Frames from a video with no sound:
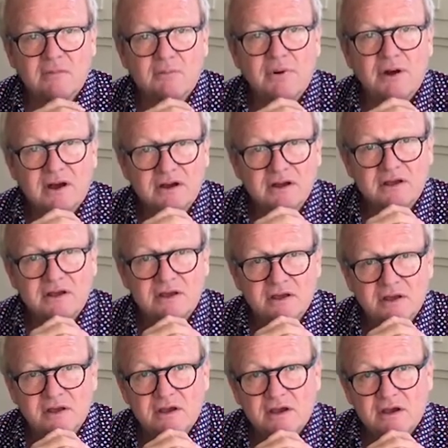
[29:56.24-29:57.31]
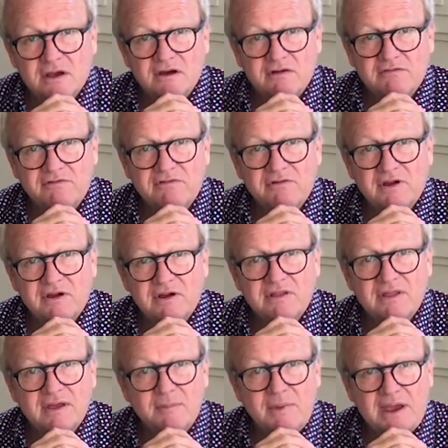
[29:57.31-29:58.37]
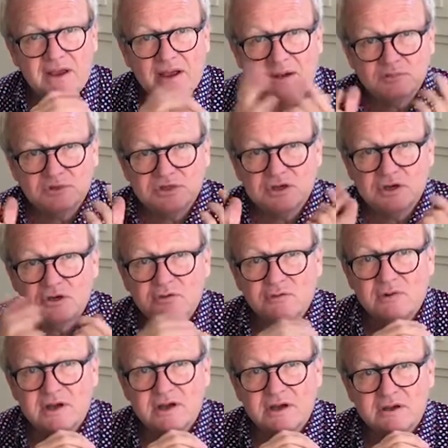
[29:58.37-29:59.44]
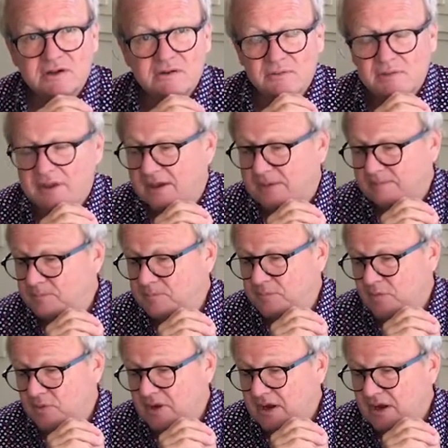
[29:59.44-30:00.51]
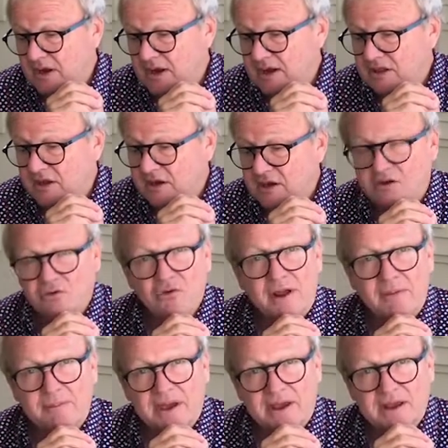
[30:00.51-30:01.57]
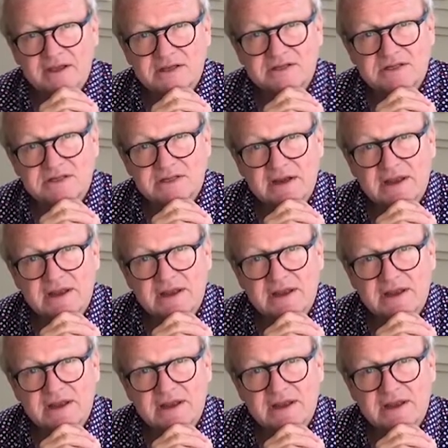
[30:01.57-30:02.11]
part their makeup. So I think Graham Beck has